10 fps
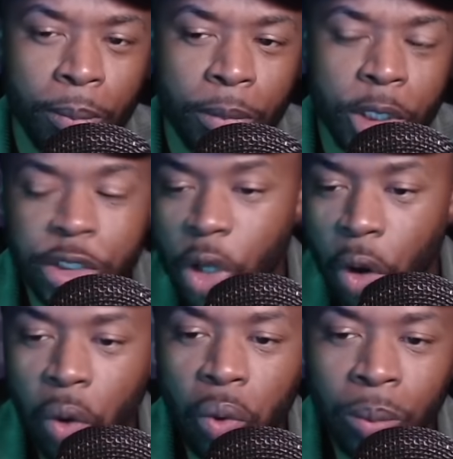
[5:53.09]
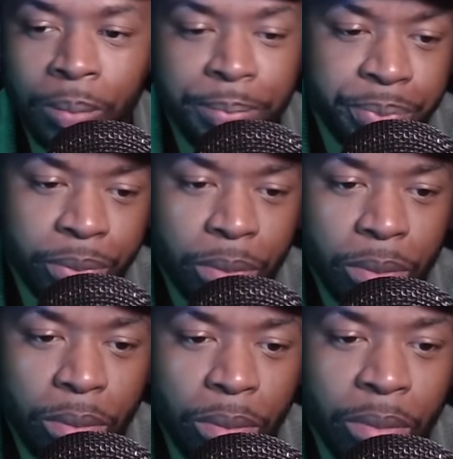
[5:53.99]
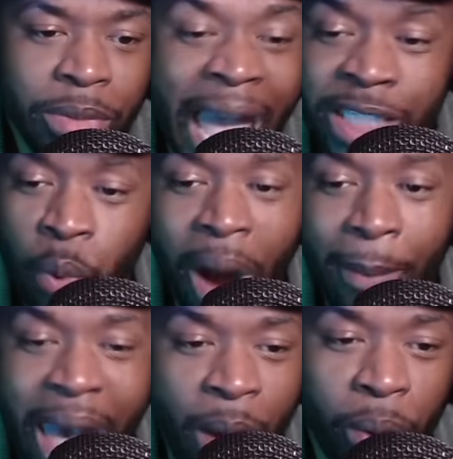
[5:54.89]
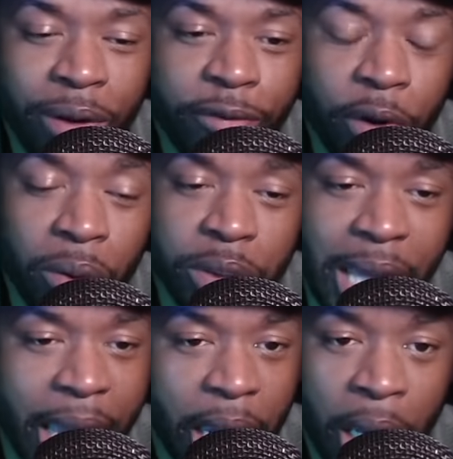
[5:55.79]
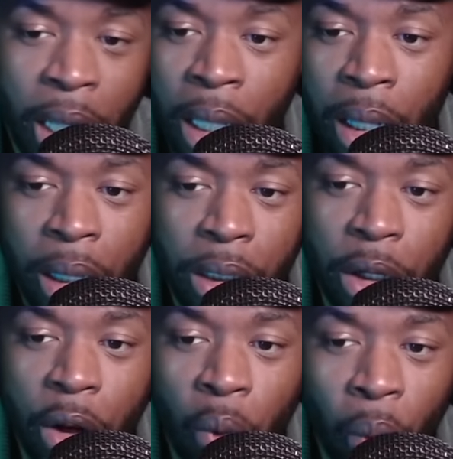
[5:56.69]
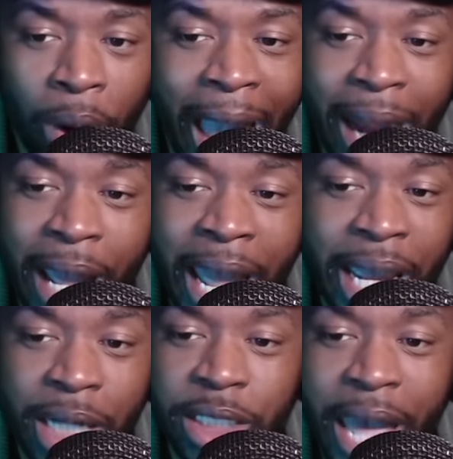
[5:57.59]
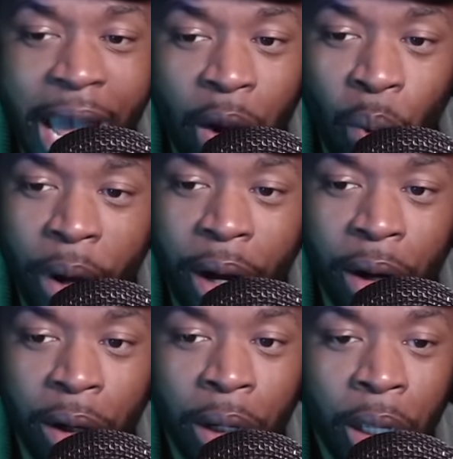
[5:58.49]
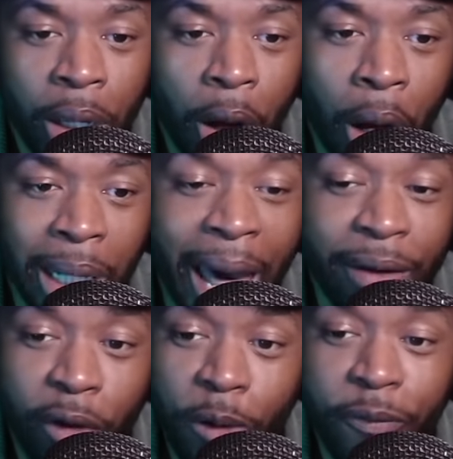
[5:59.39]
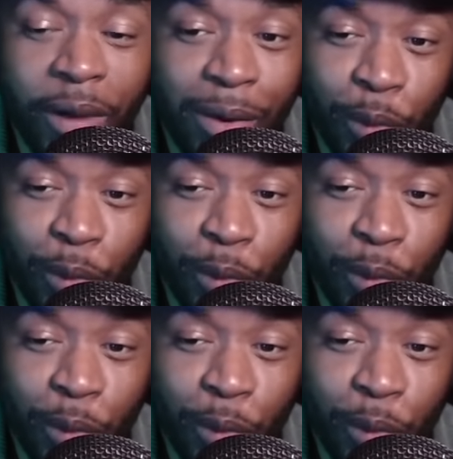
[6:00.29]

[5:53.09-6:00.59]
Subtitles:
So that's where I'm at with it, folks. Like, you know, we're at an age now where a lot of our favorite